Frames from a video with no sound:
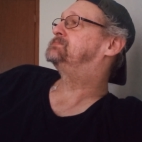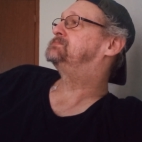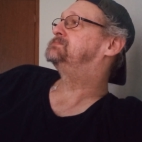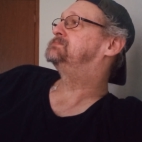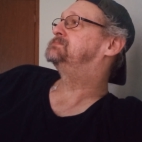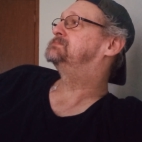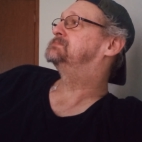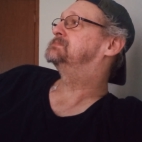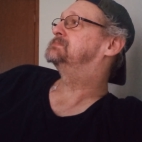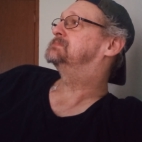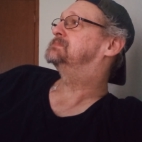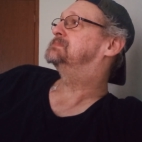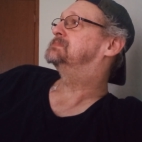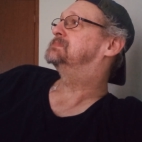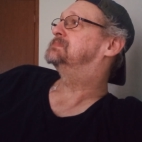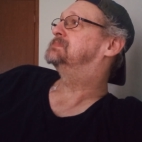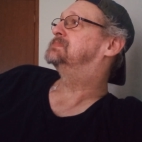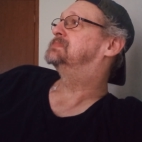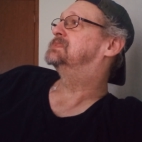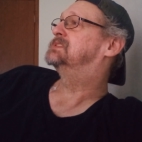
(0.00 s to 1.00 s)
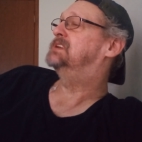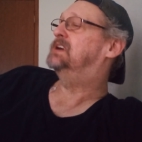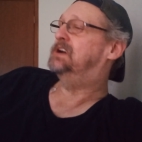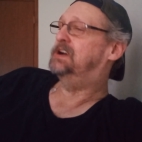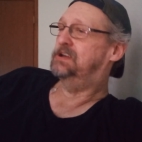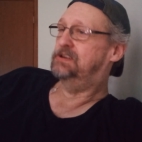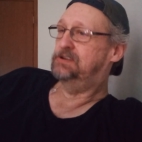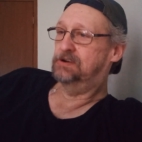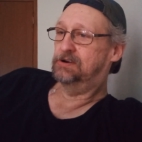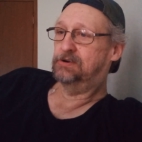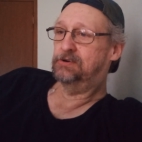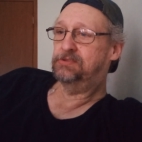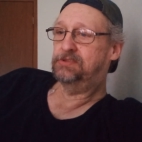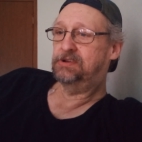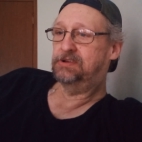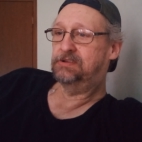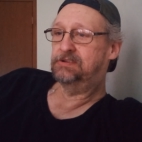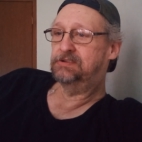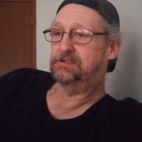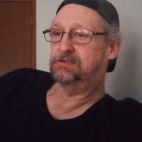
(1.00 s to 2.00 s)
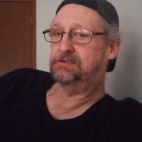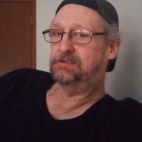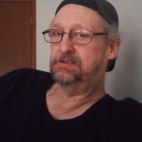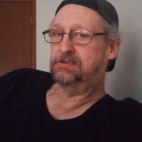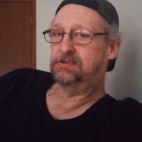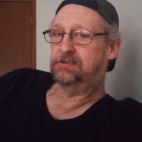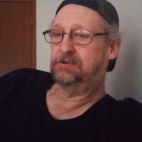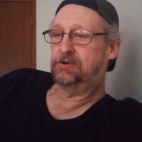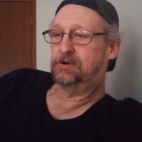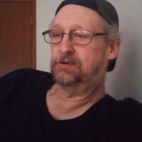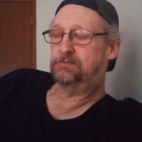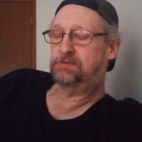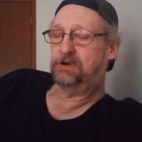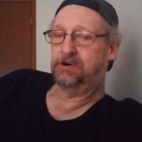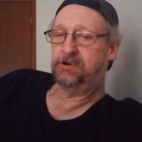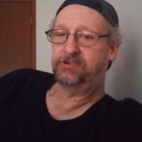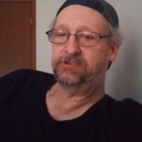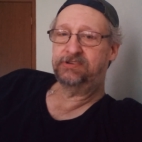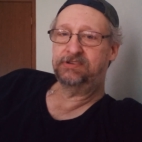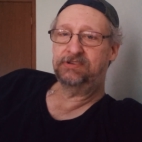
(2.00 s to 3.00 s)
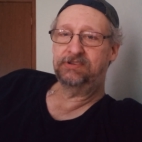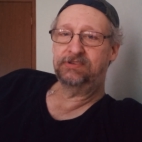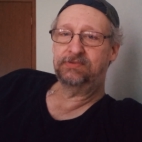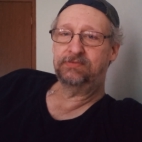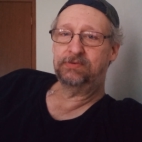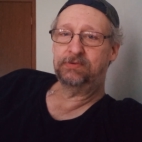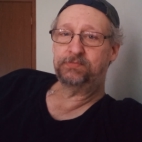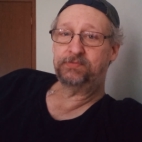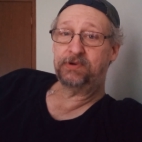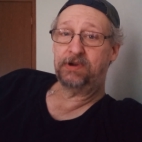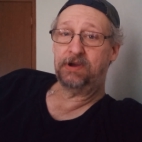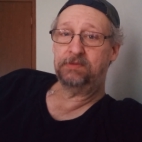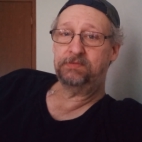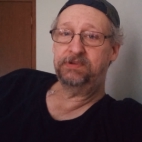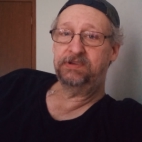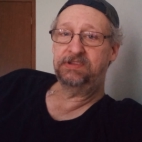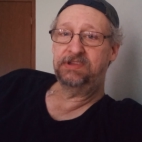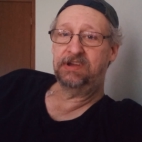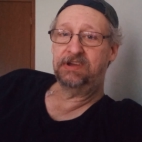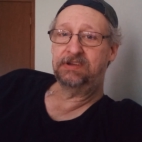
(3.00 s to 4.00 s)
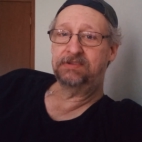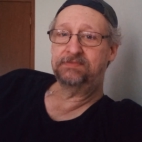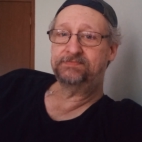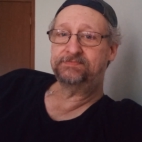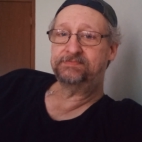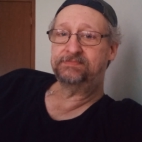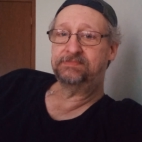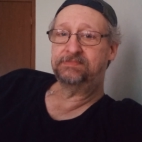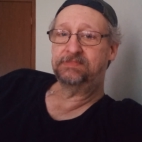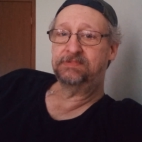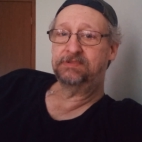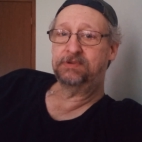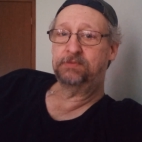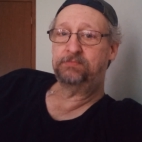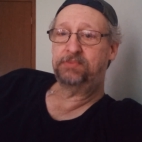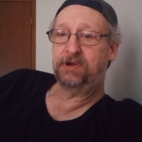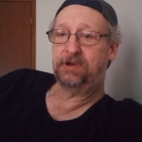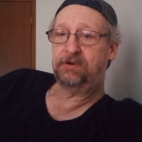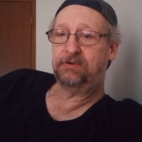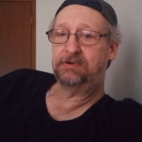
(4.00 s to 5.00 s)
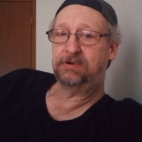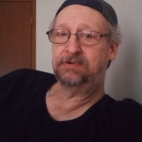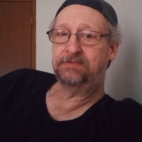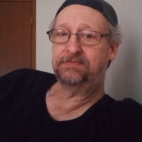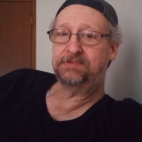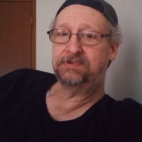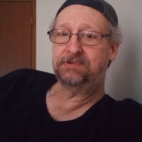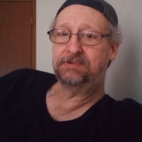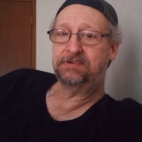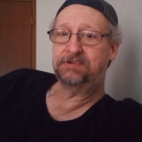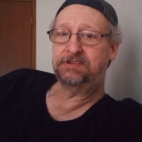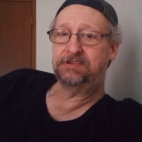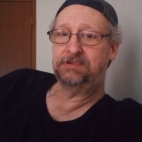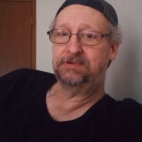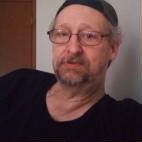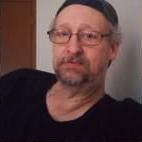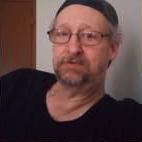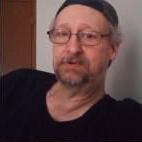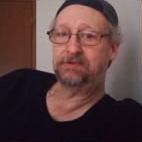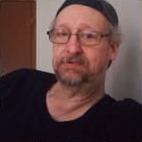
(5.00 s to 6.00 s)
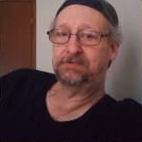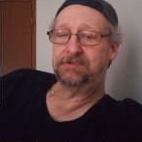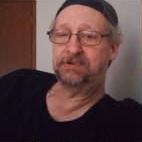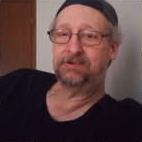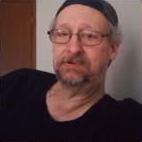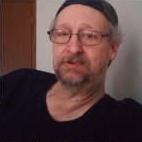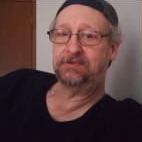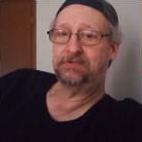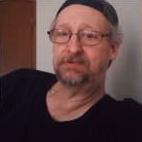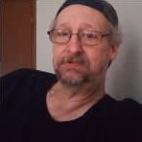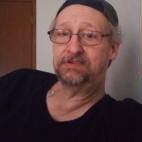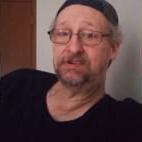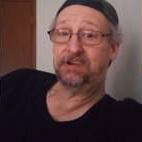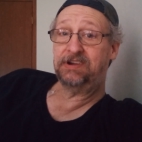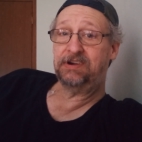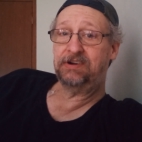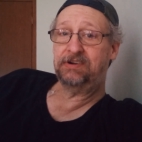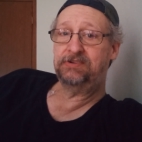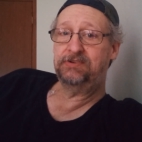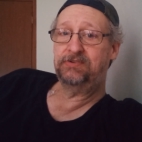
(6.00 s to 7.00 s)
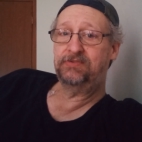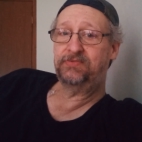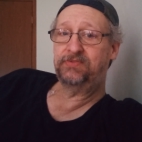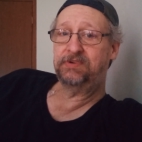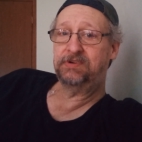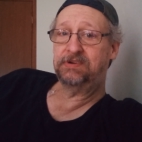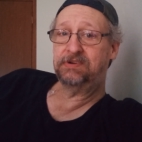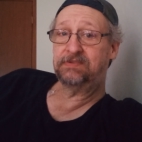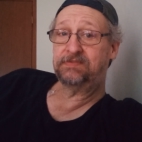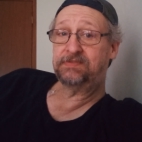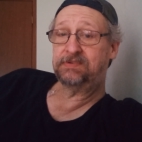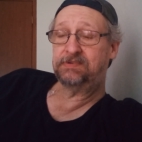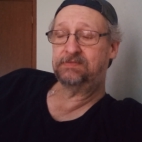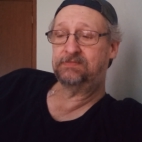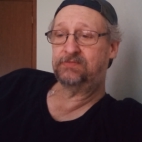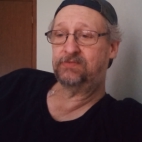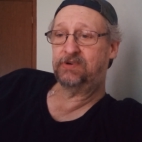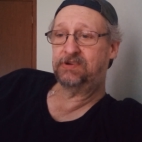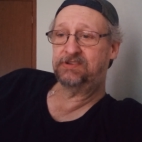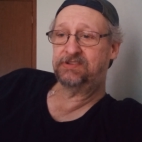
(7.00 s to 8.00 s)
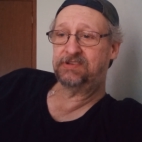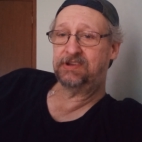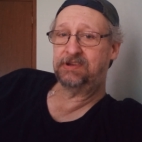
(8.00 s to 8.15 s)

I know that your emotions will probably get the better of you, and you won't know how you feel from one time to the next.